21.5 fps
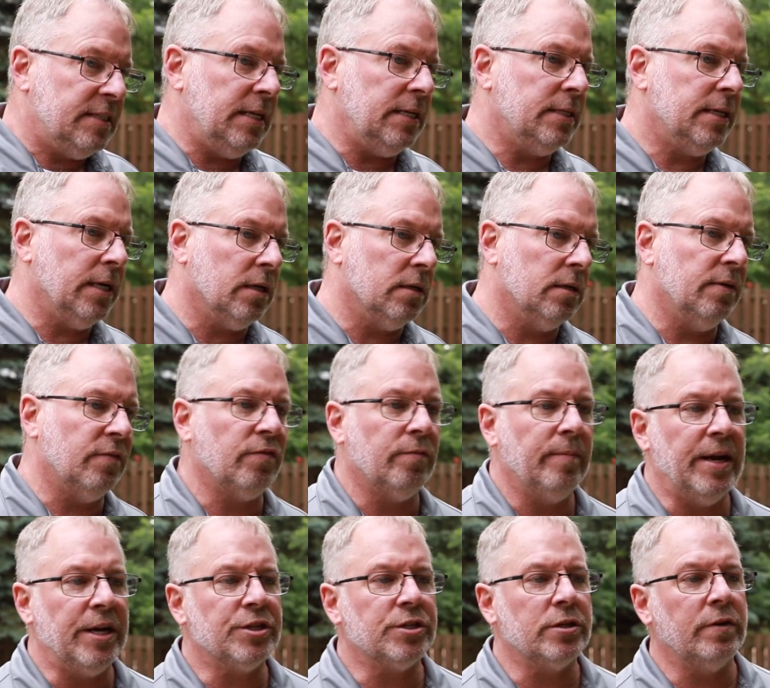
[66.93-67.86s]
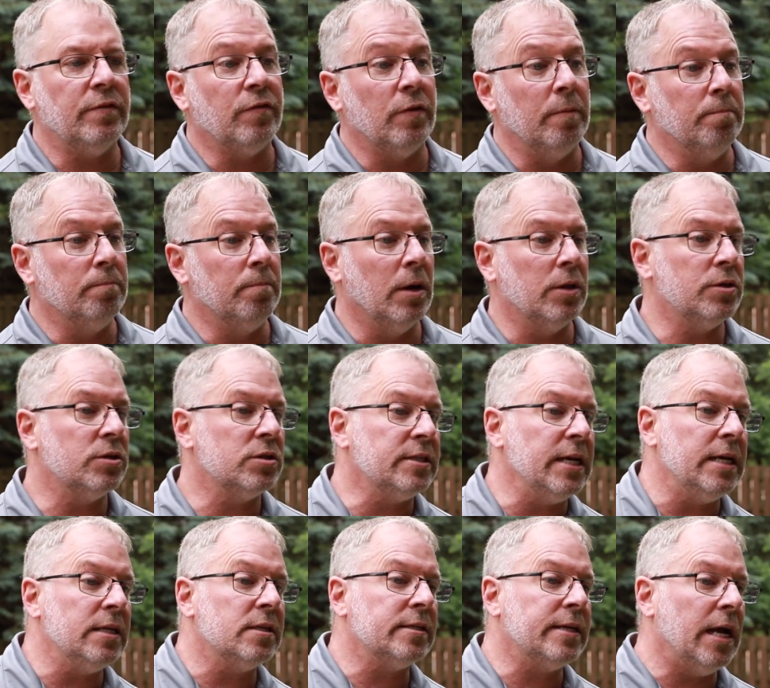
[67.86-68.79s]
detailed information for Mother's
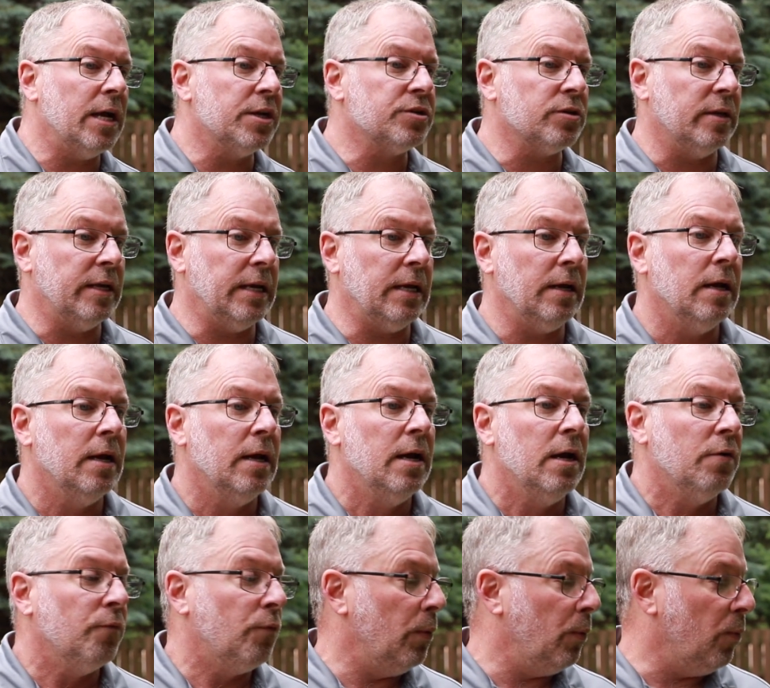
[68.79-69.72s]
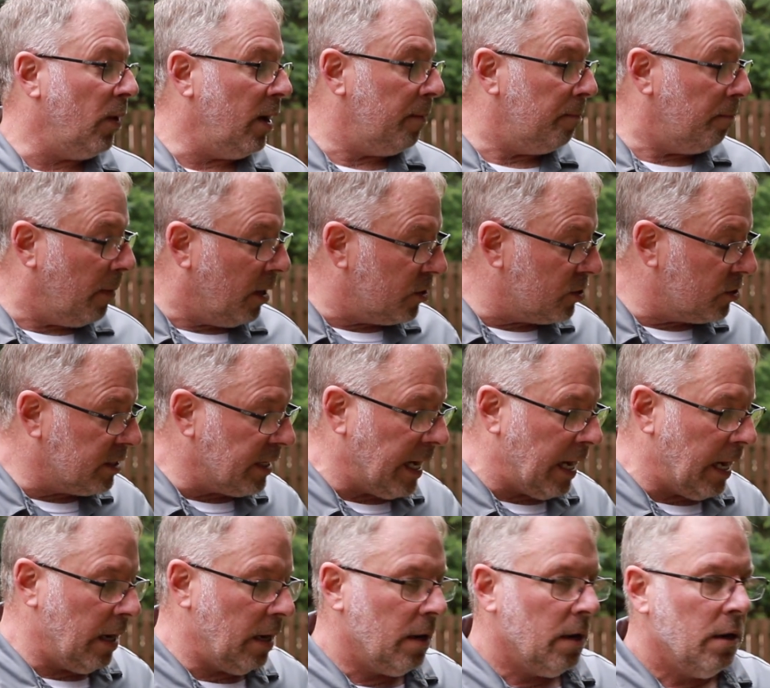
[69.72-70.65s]
Day scheduling. If we want Mother's
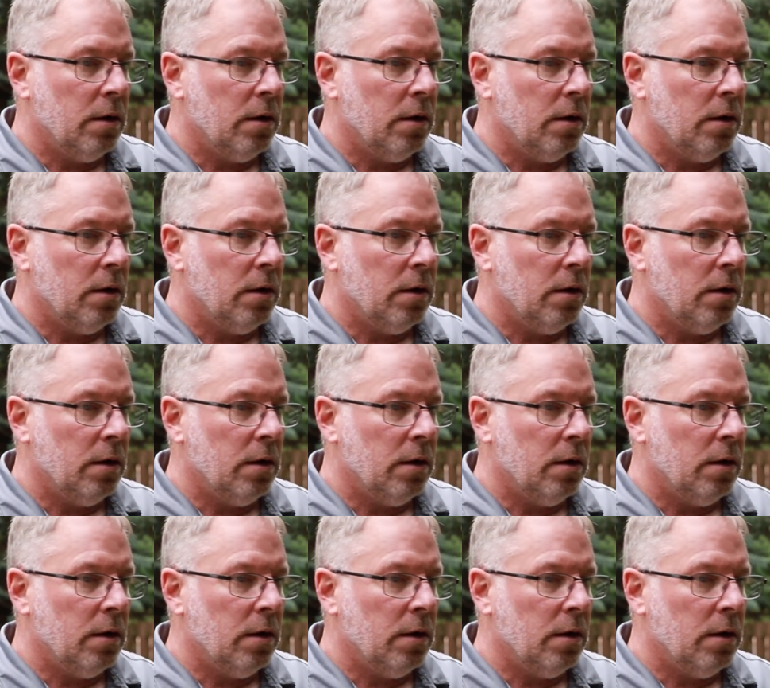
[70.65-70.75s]
Day,